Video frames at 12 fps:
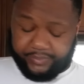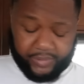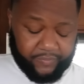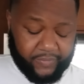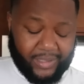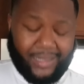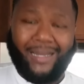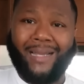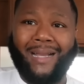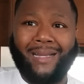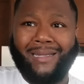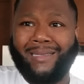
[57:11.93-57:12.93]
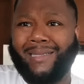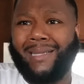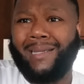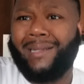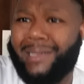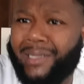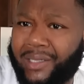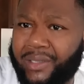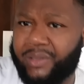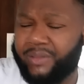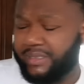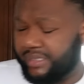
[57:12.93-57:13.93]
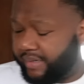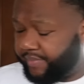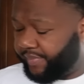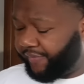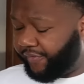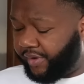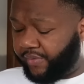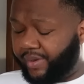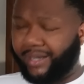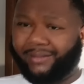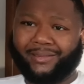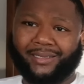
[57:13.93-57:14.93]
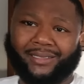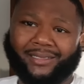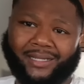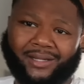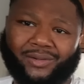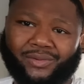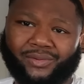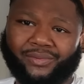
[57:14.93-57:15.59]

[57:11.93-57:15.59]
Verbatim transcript: I'm feeling like I need to eat a little something before I walk out the door.